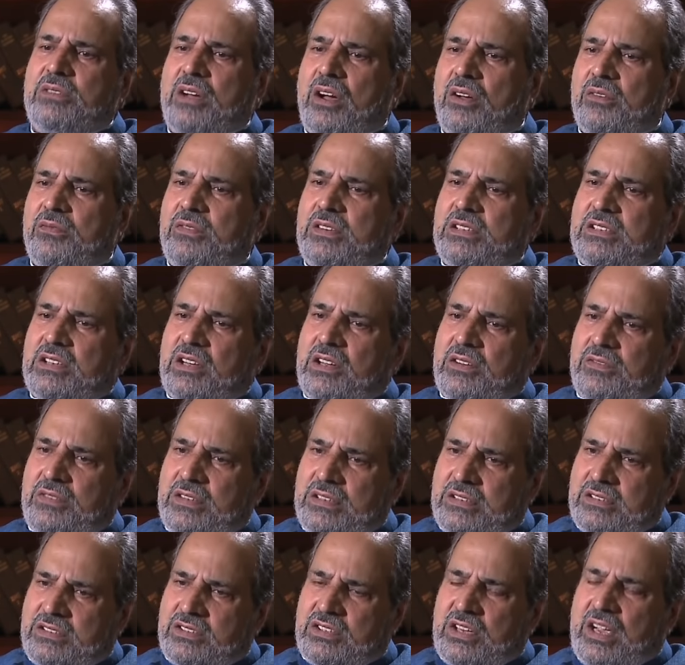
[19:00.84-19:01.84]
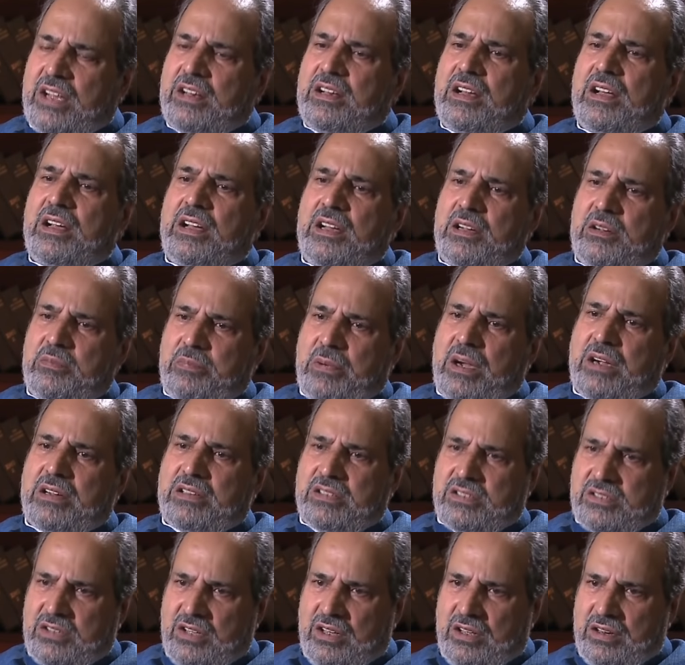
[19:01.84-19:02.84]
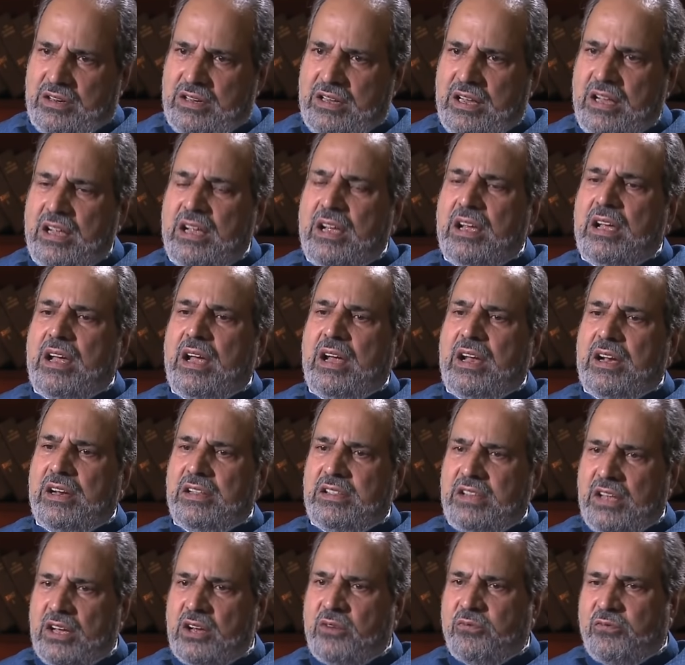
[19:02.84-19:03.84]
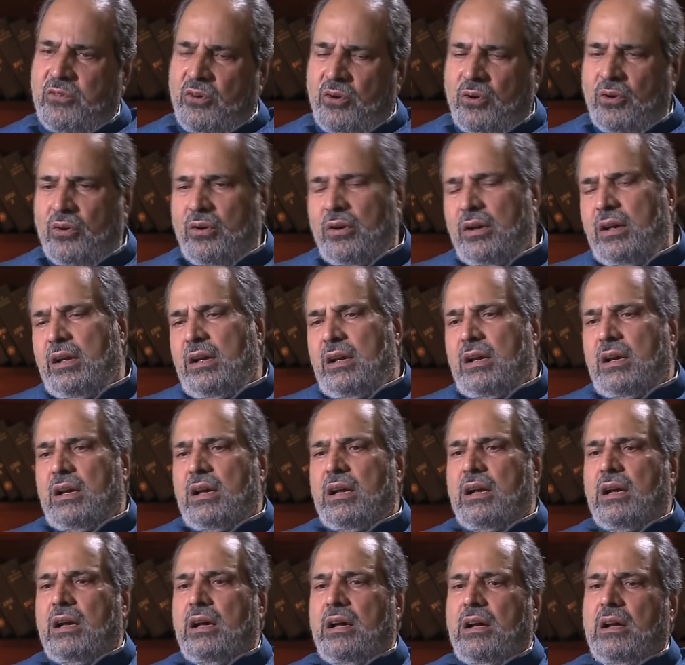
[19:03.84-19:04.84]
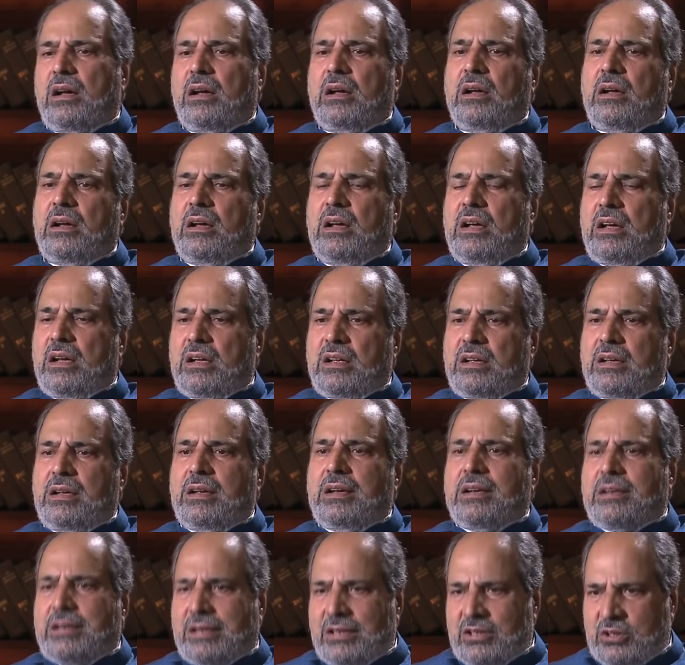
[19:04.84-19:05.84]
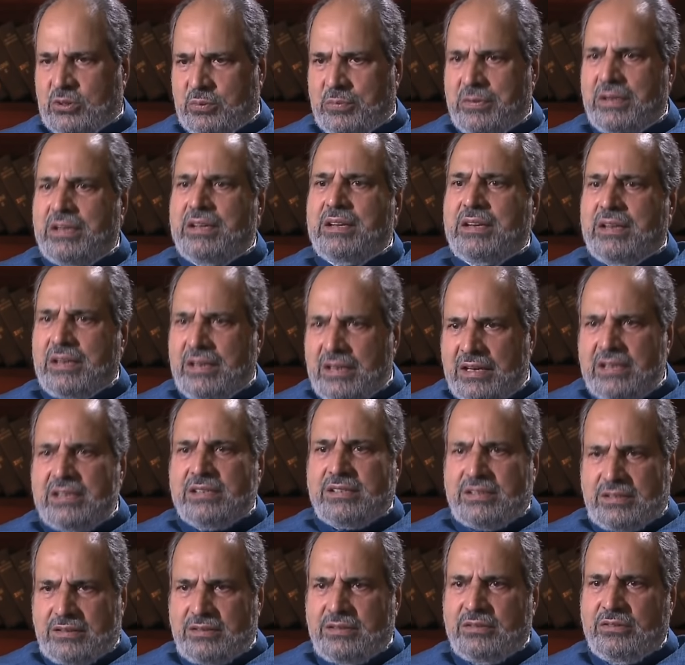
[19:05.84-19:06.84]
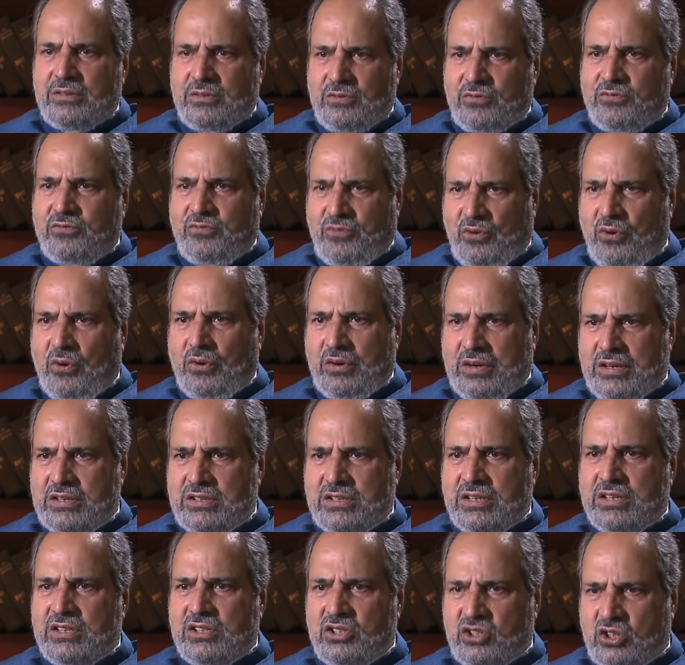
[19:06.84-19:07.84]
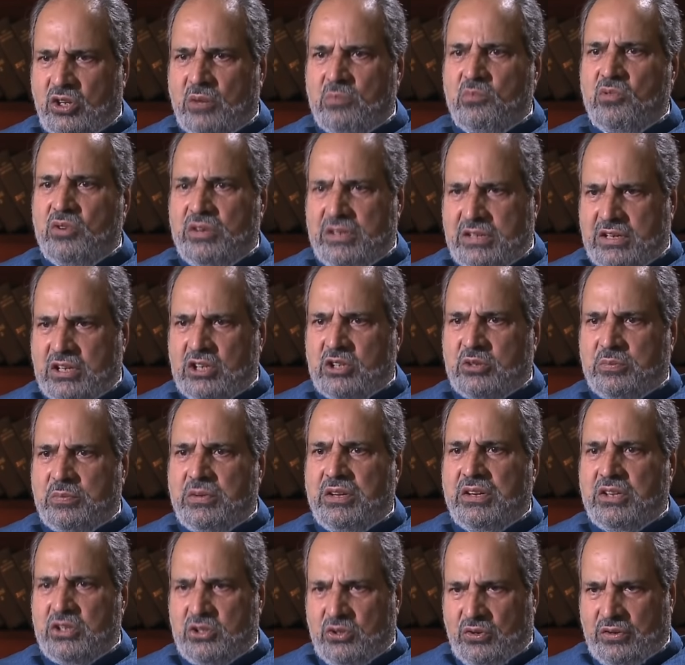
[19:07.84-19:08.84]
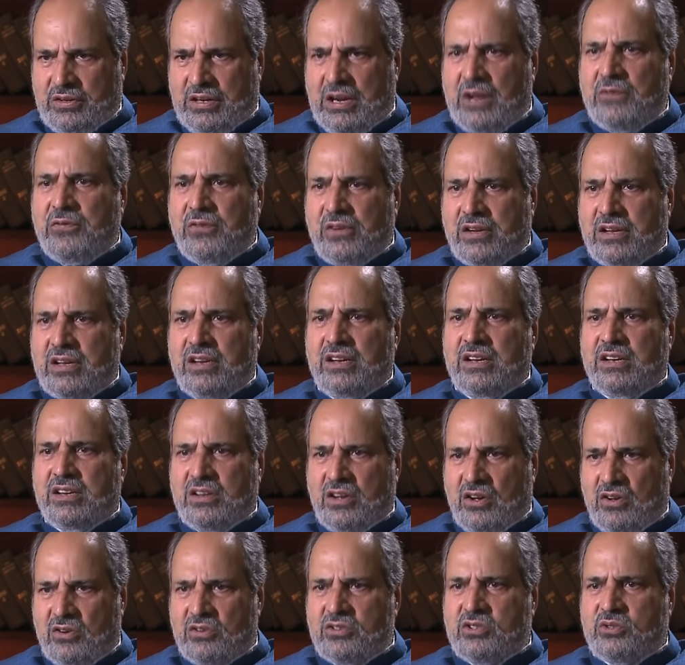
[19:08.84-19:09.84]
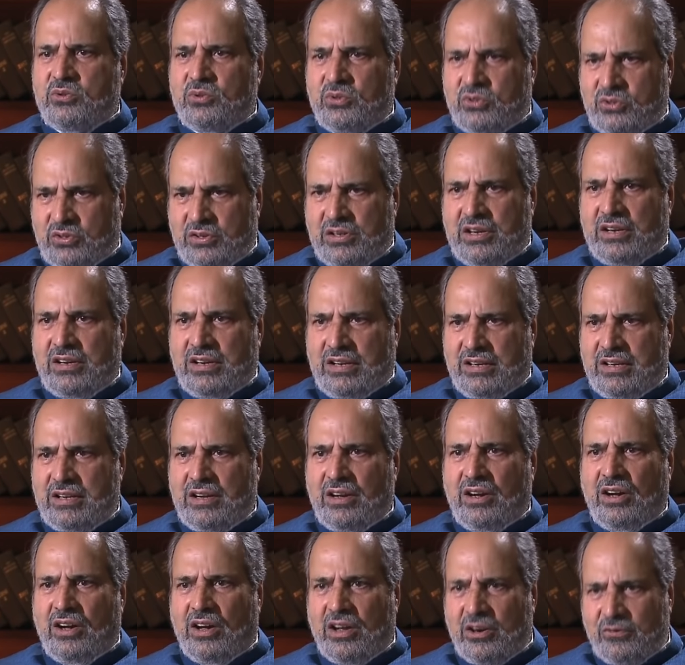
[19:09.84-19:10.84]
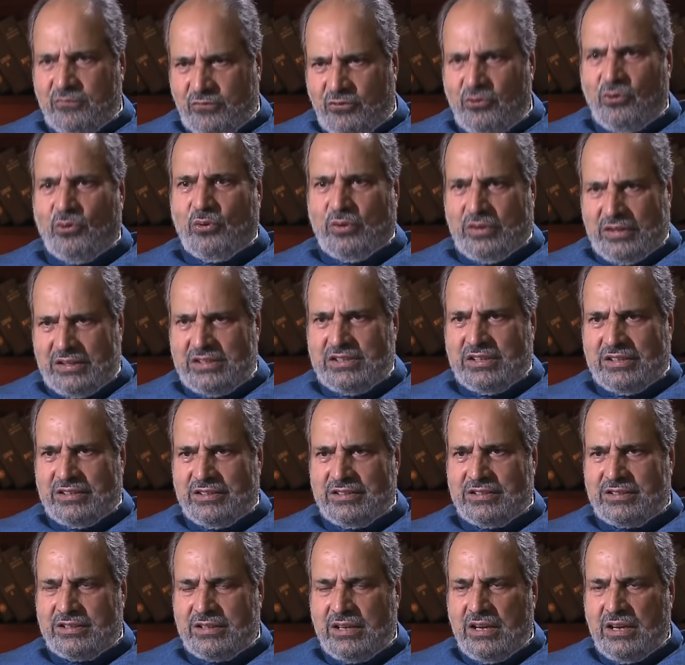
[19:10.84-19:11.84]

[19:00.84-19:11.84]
which are with China and Pakistan. And therefore, uh, eh, Kashmir is four regions. Jammu and Kashmir geographically, constitutionally are four regions.